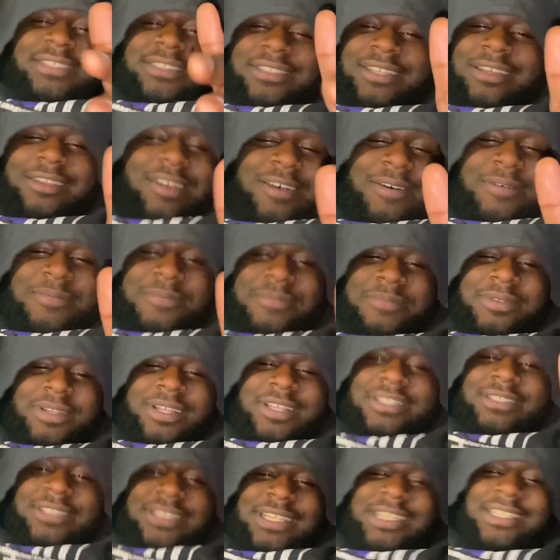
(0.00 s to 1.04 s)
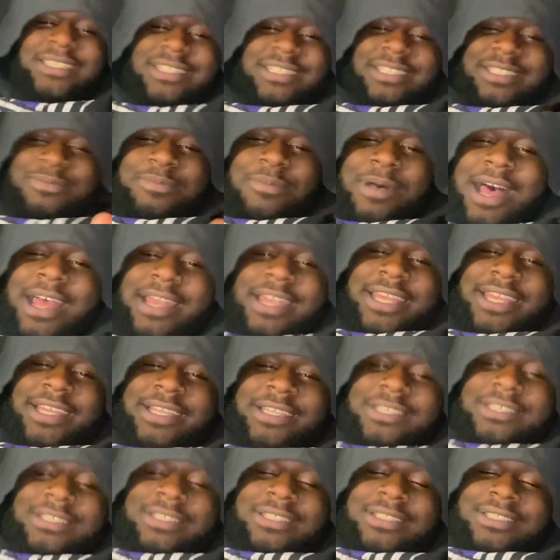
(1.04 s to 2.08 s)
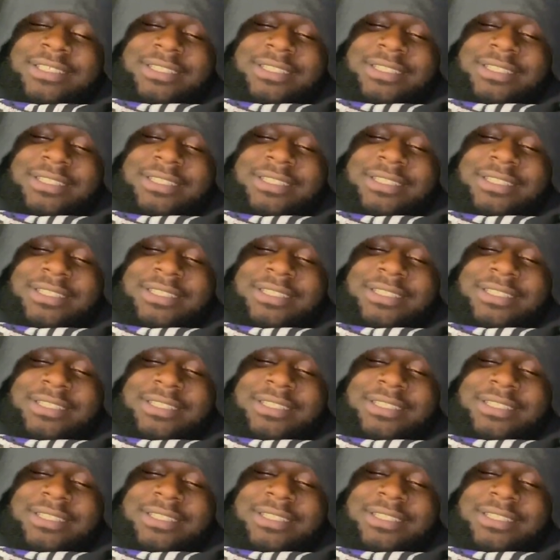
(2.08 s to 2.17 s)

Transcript: this not about me. This is about you right niggas. now. This